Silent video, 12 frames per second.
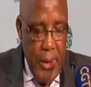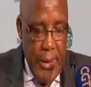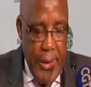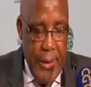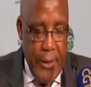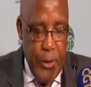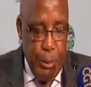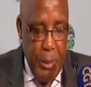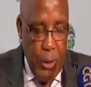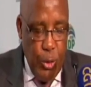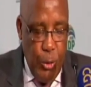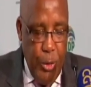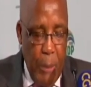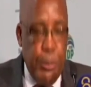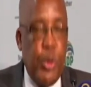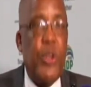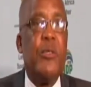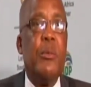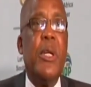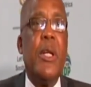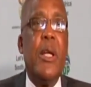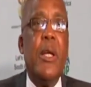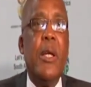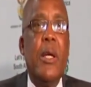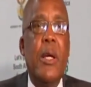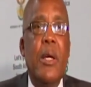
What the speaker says: in respect of approximately